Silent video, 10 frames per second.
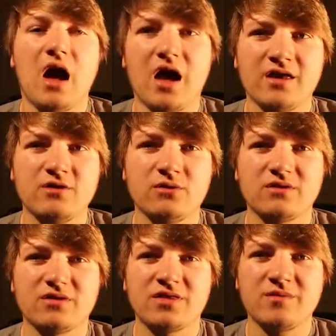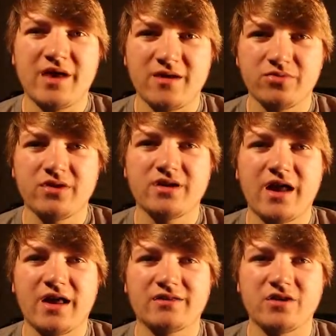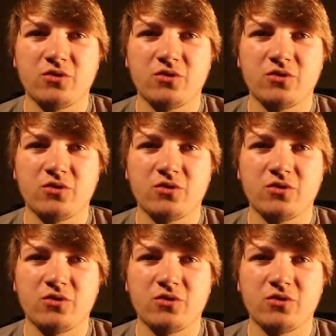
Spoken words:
I used the apron as a